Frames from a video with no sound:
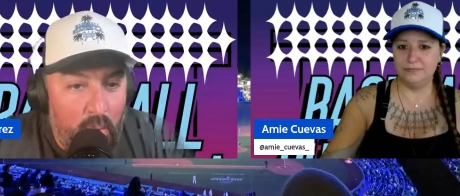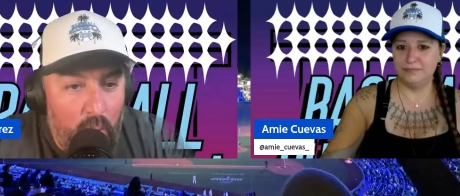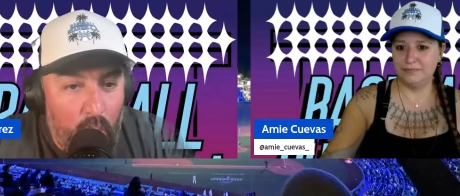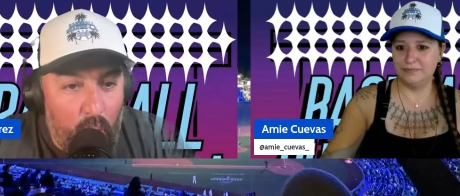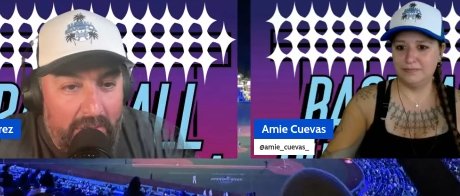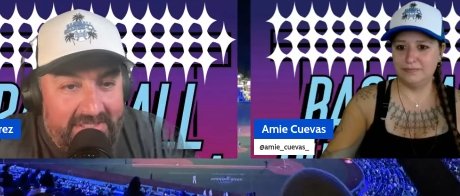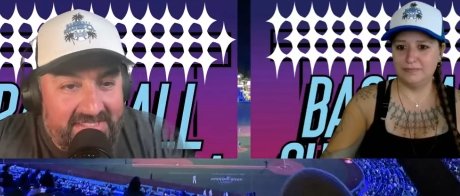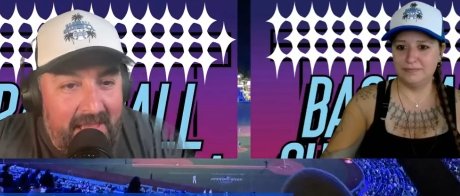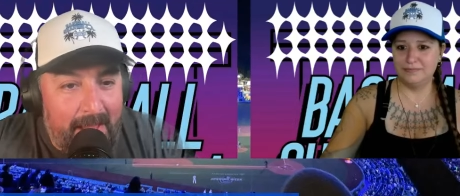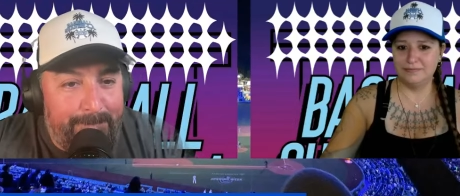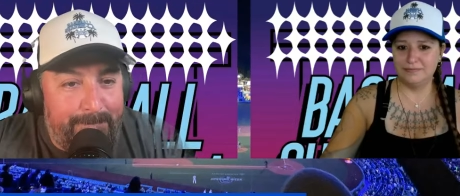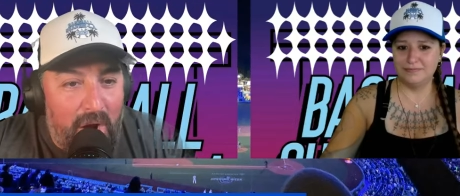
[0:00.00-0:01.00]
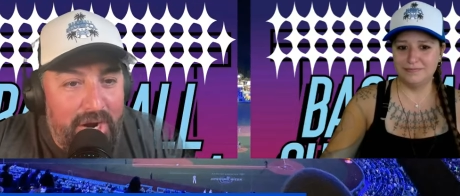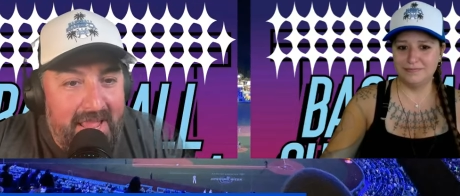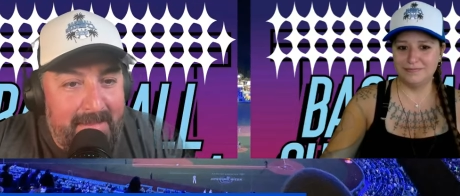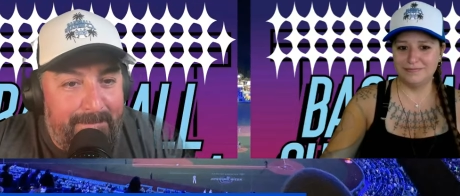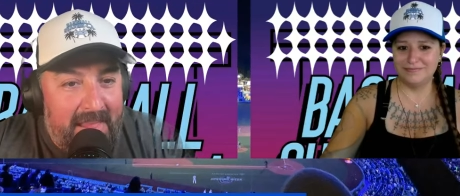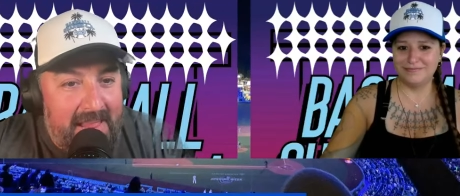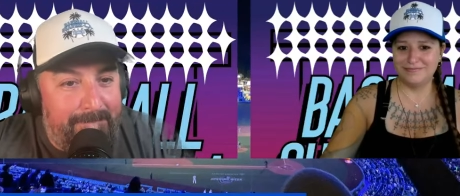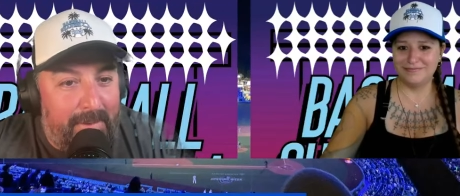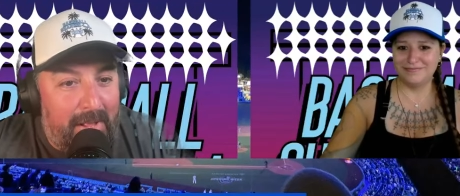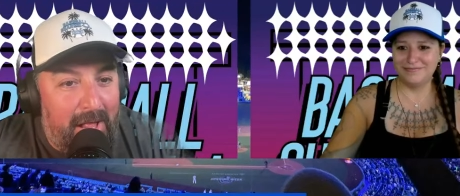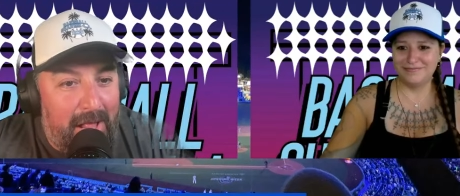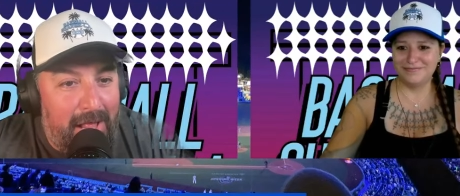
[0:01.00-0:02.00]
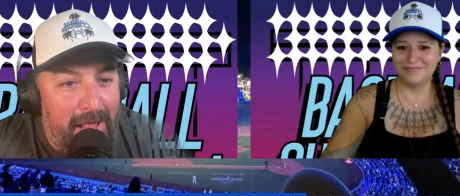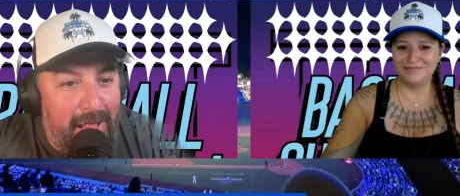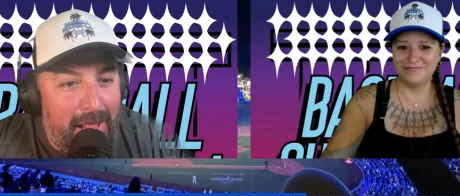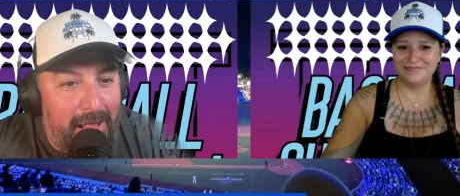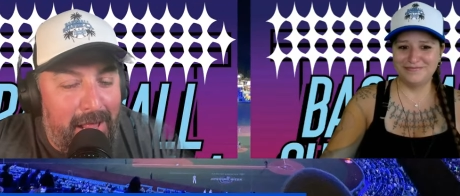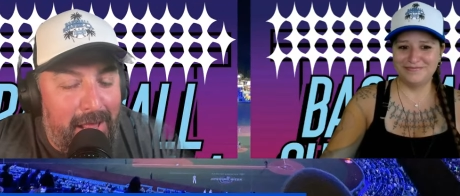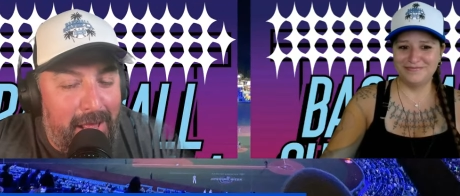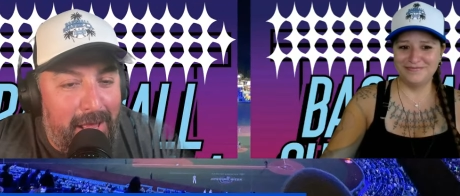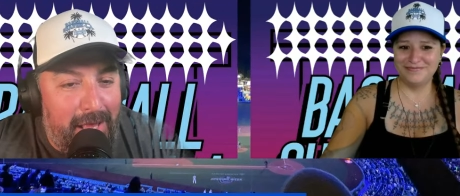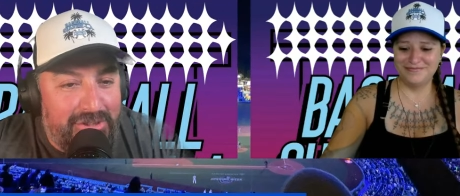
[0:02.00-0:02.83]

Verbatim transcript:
Speaker 1: What's up, party people?